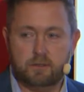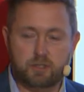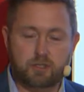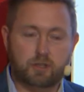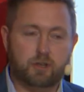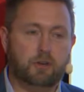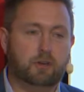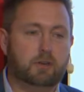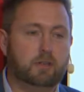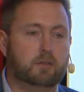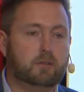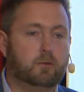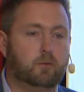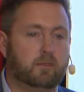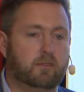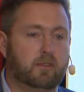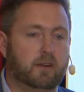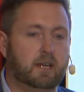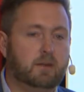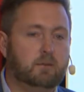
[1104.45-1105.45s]
journey to
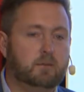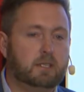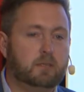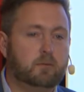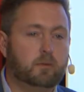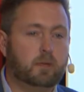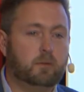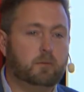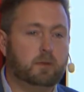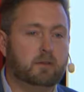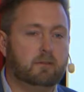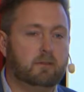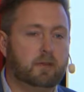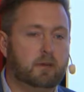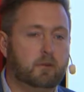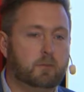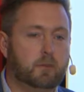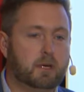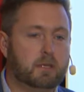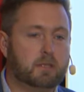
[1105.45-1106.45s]
5G will be
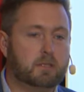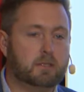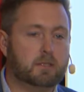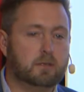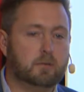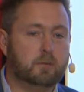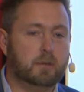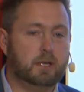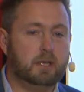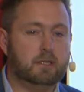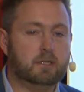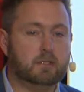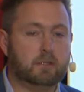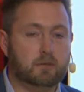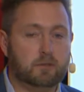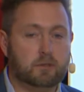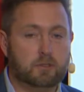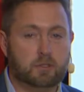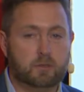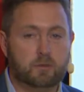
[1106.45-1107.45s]
very much based
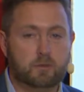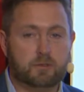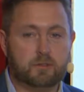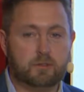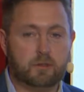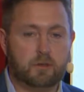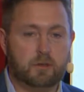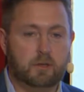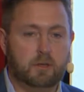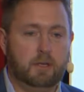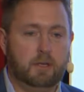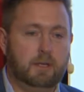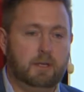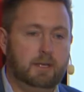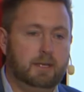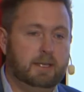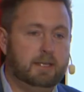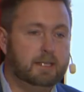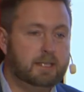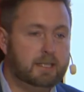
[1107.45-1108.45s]
on the user
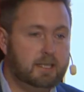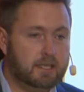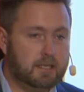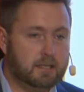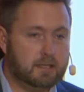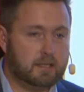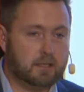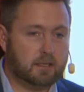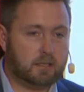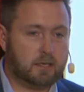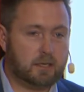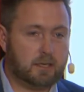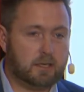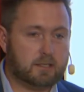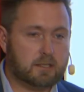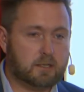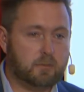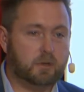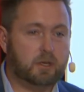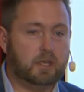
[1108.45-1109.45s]
needs and the
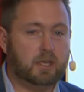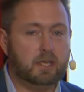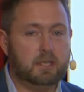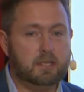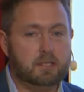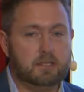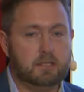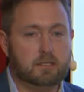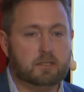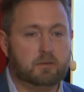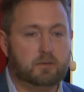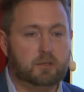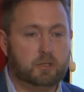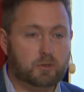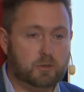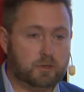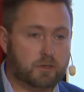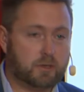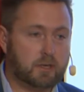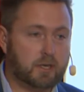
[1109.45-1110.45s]
customer cases or
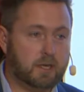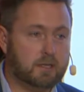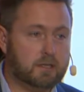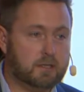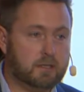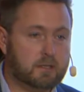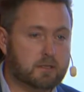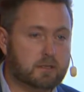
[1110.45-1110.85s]
user cases.